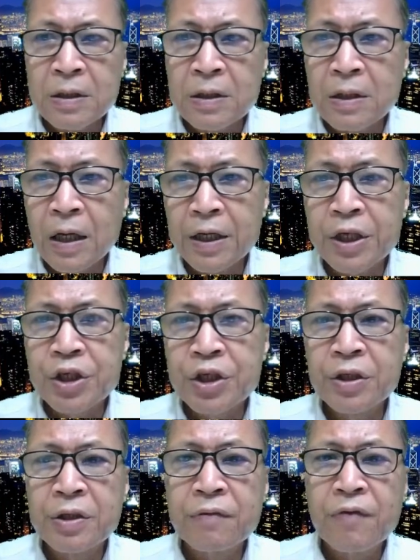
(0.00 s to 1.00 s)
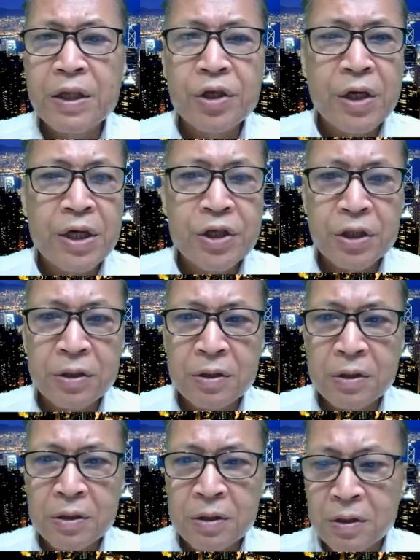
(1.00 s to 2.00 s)
Kitchen ventilation.
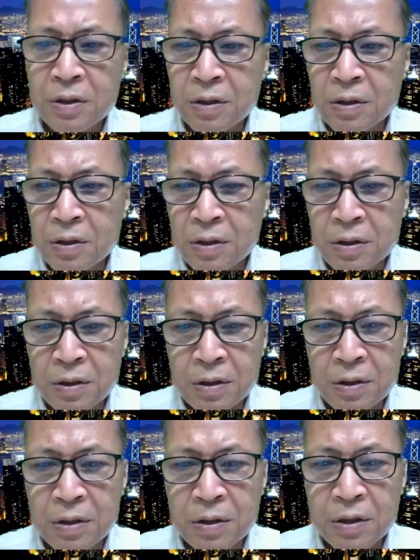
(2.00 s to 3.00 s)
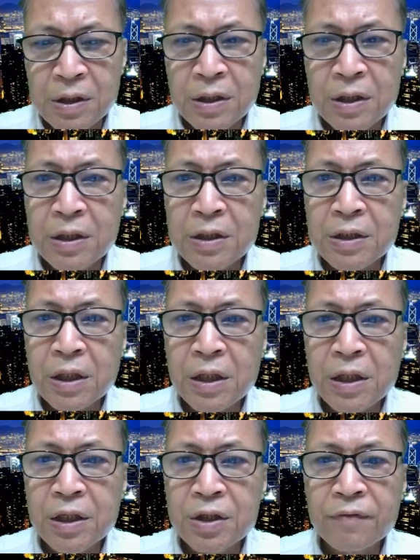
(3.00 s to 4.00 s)
You see this
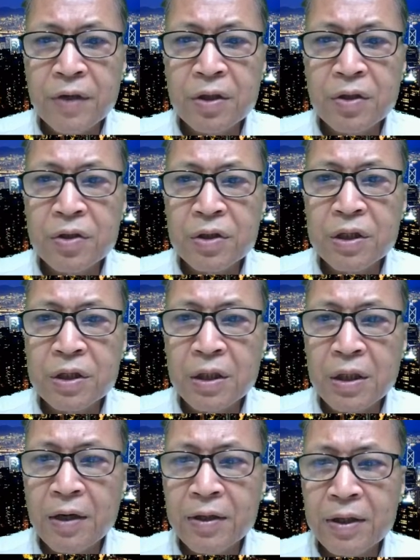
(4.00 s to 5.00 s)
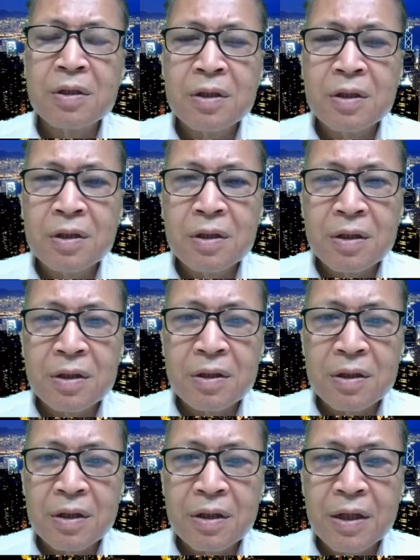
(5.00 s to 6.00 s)
kitchen ventilation. Now,
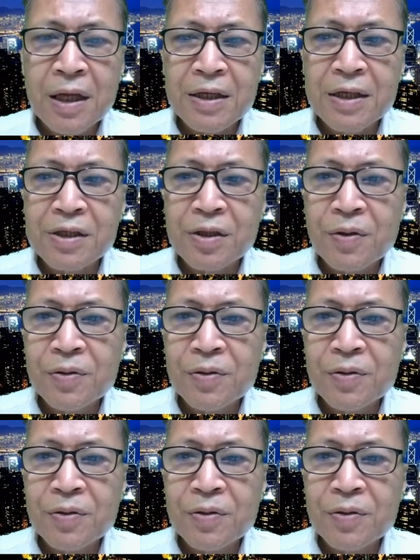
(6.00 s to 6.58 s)
10 years ago,